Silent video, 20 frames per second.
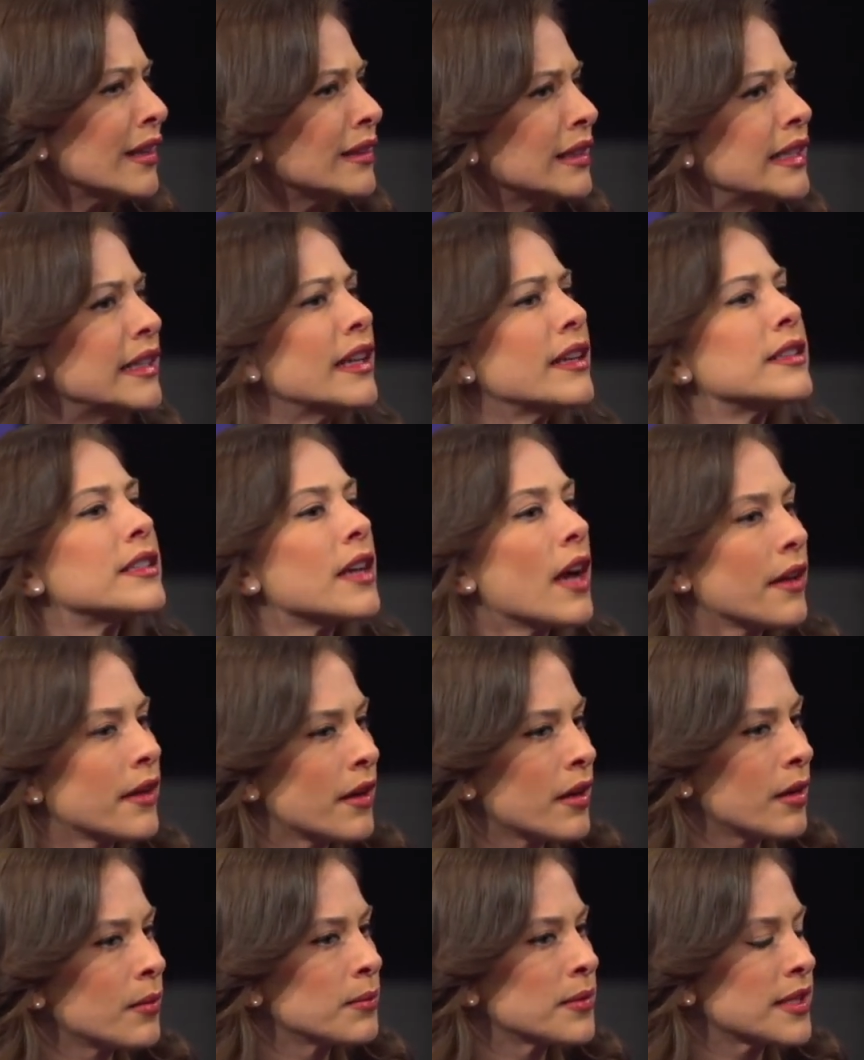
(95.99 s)
Lena
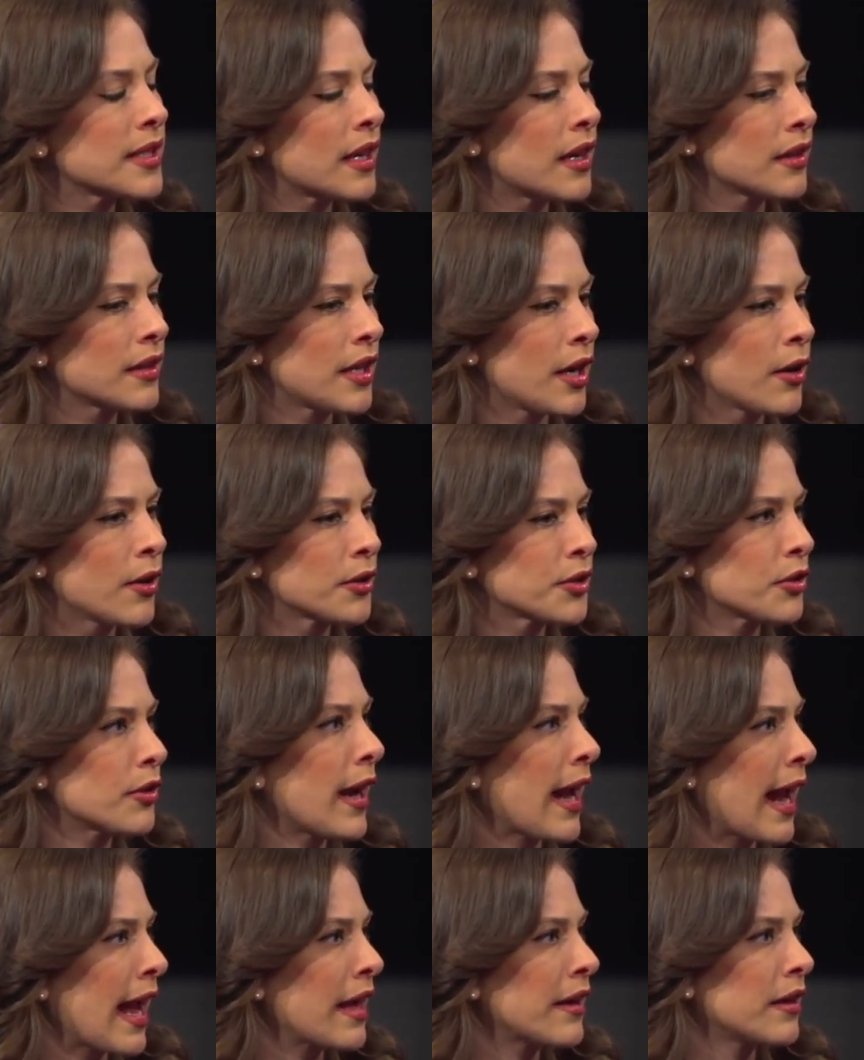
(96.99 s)
Dunham's
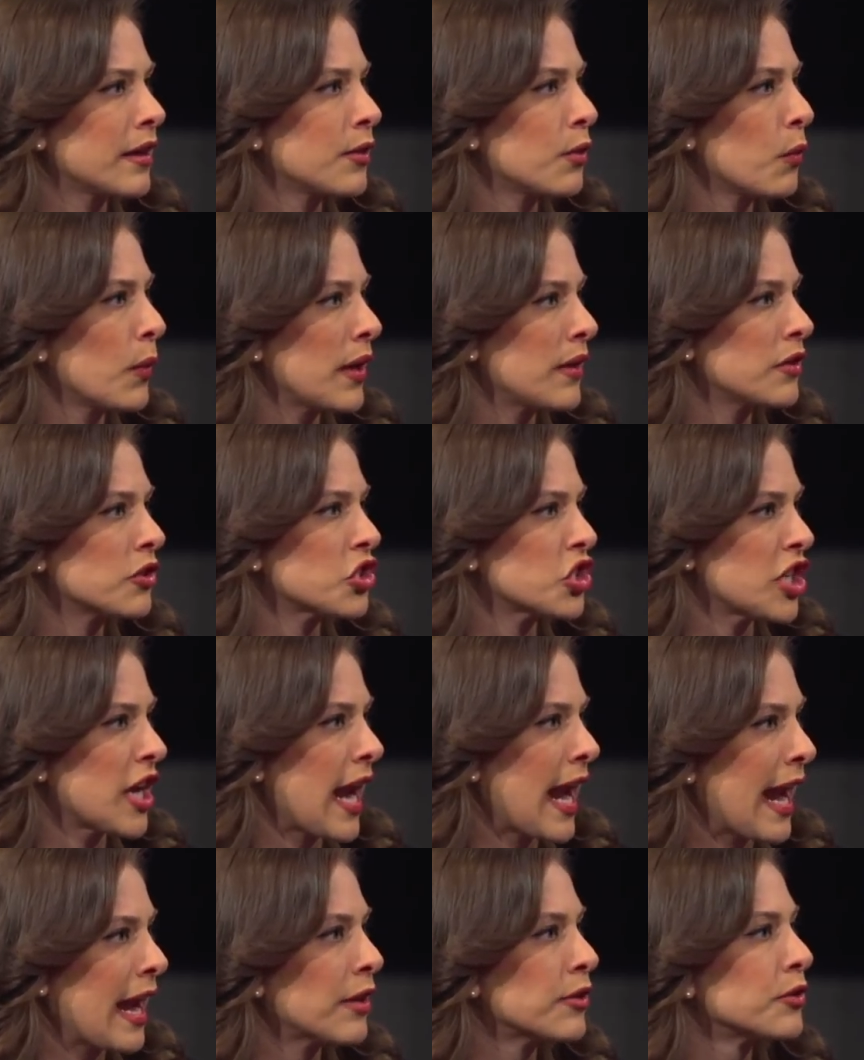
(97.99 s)
character Hannah, the way that
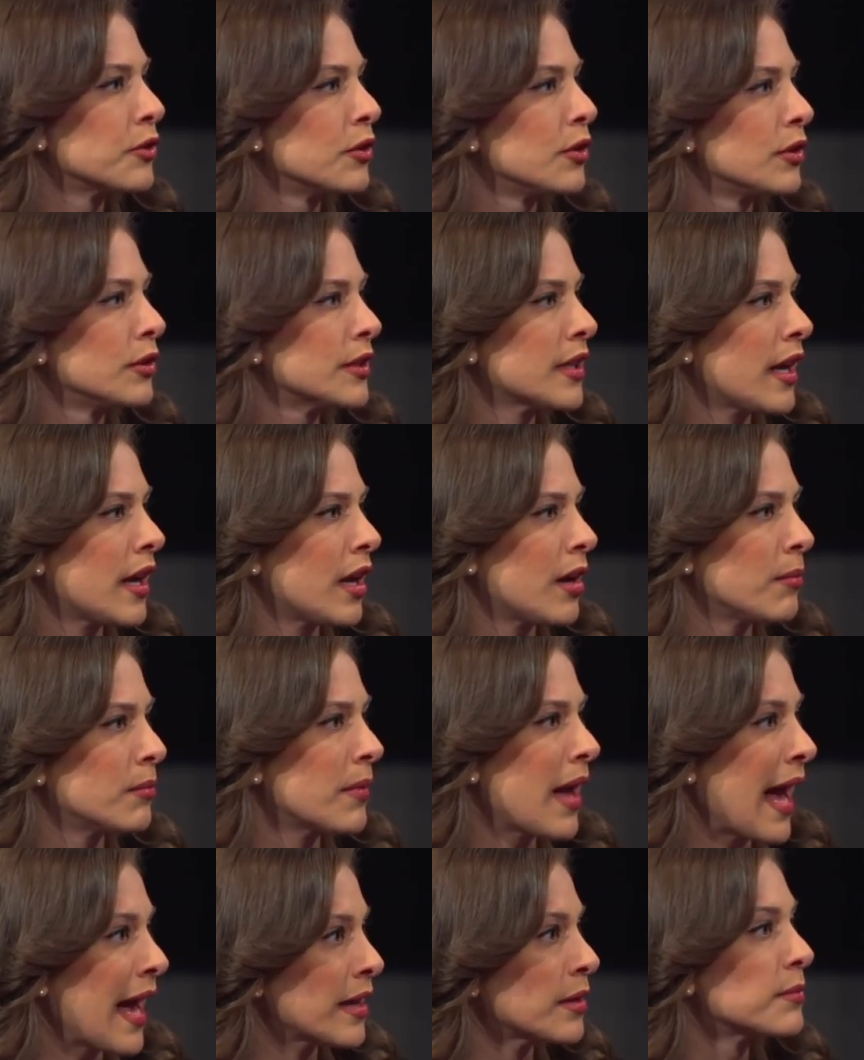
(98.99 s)
she handled
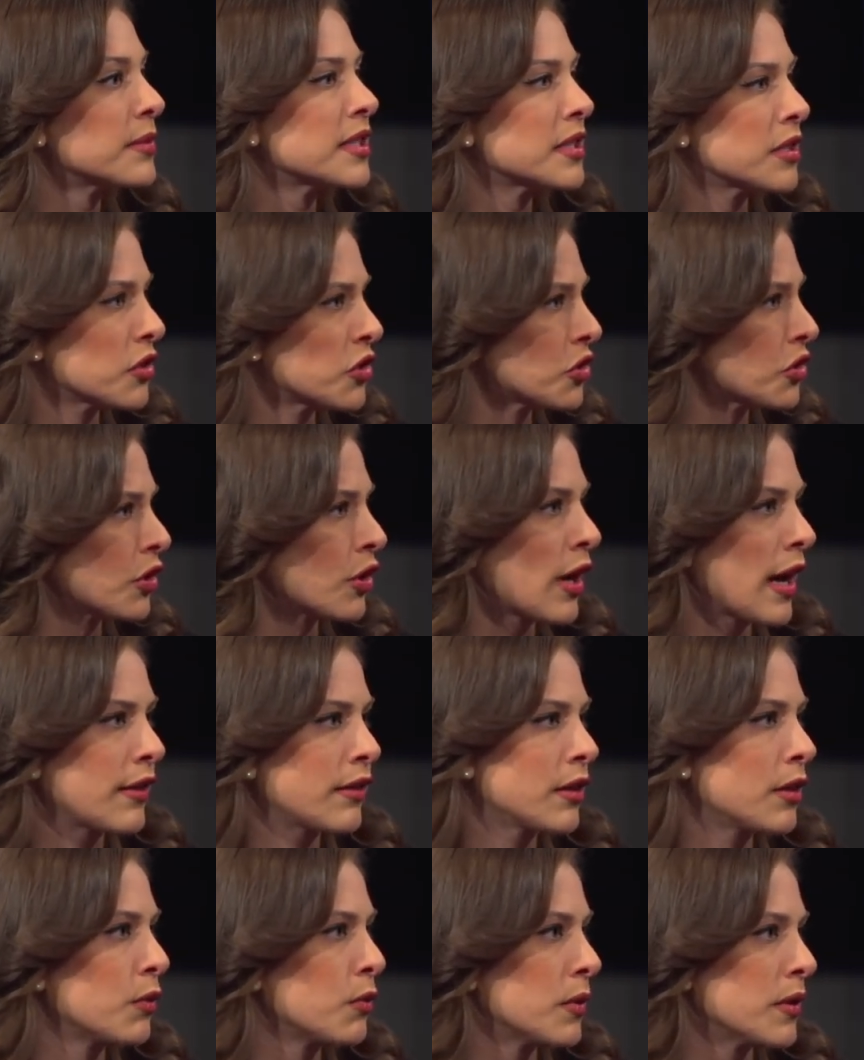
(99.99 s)
Adam's sister,
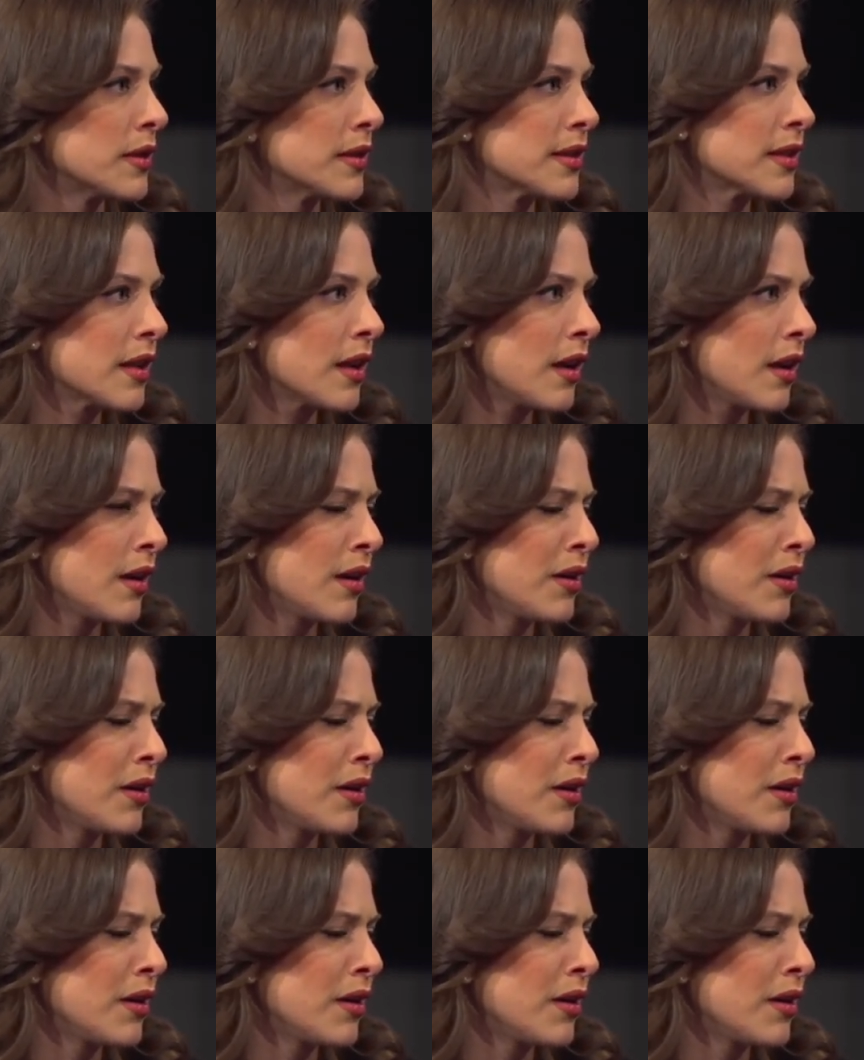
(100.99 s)
I think was